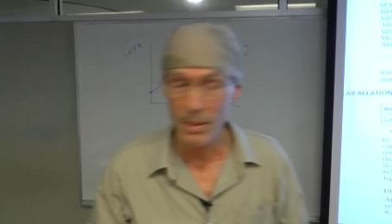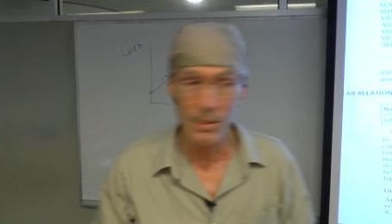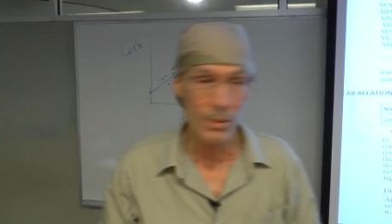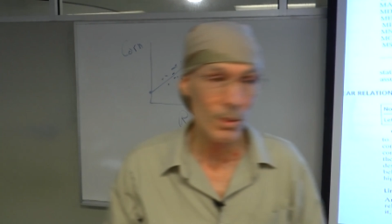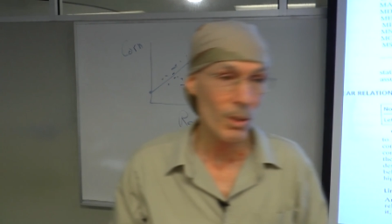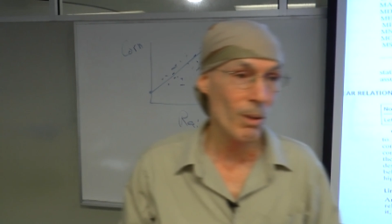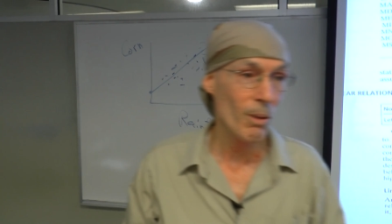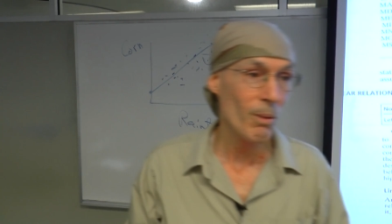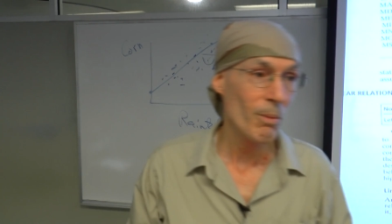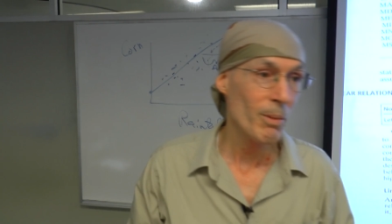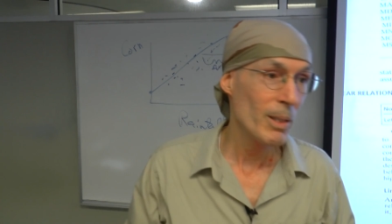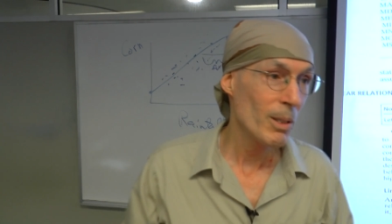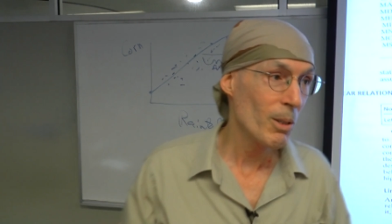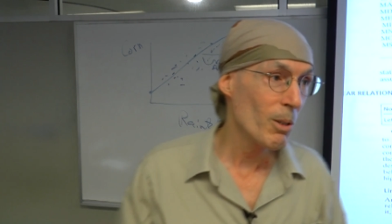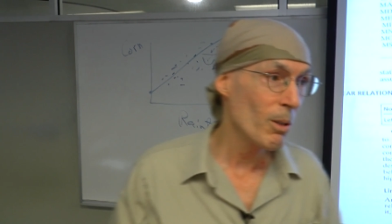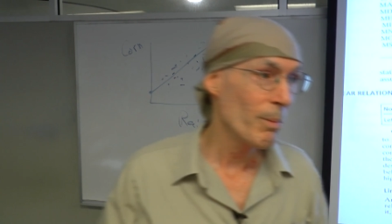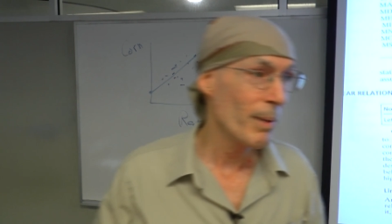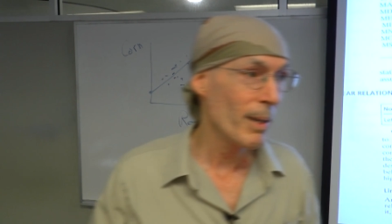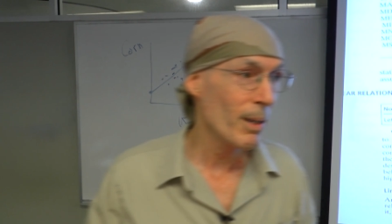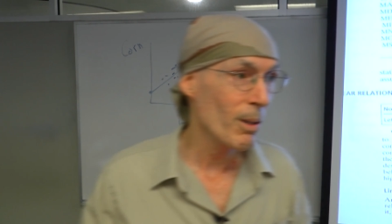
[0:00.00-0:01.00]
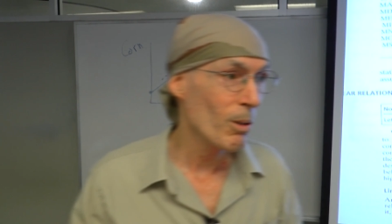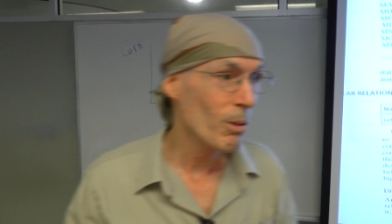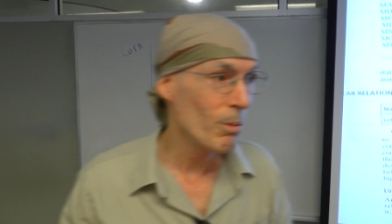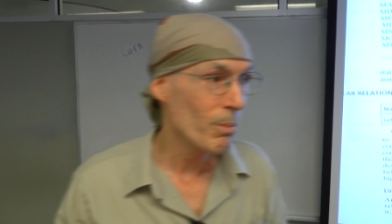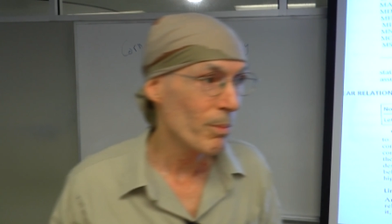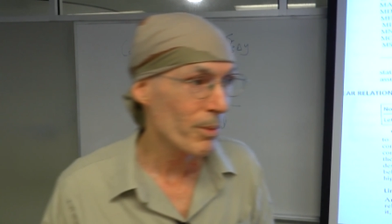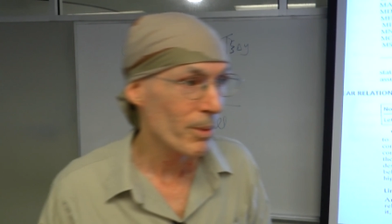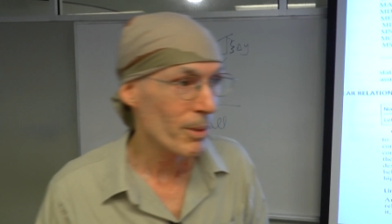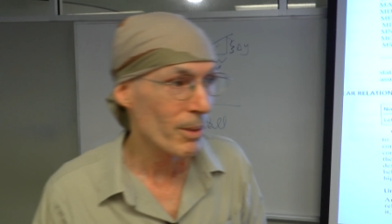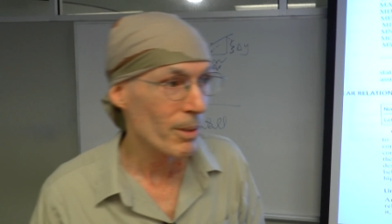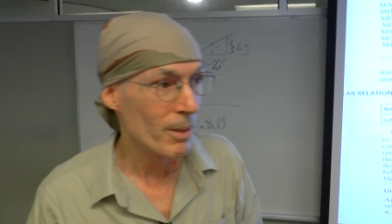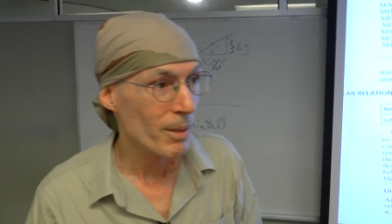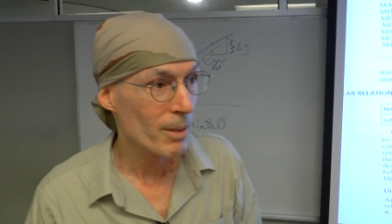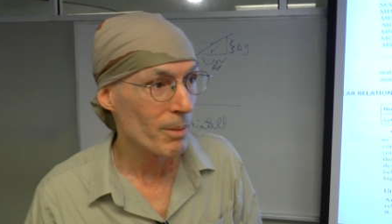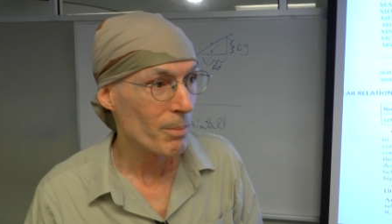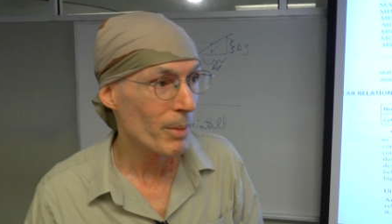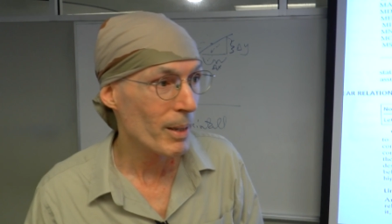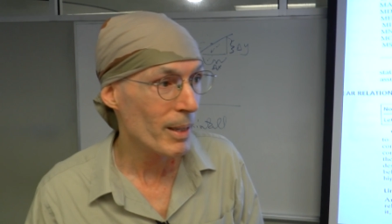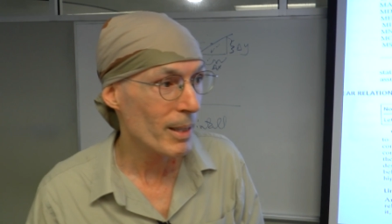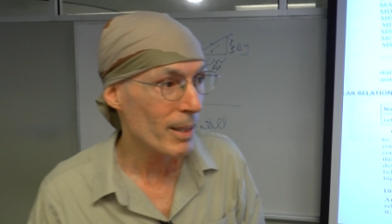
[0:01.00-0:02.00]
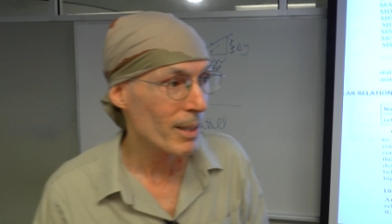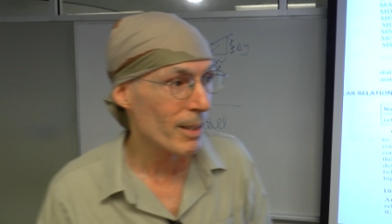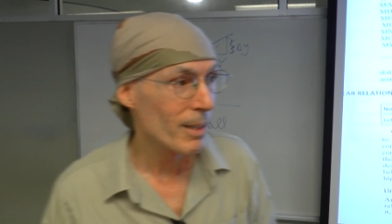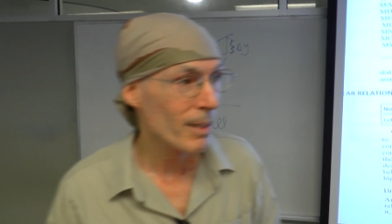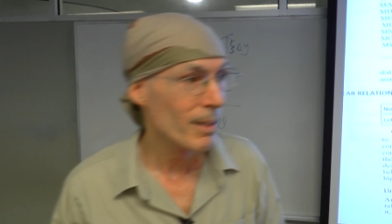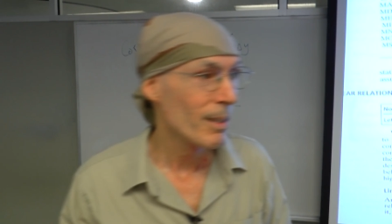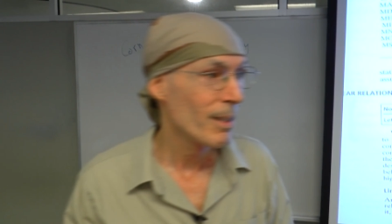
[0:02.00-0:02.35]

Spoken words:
So when you go back home for break,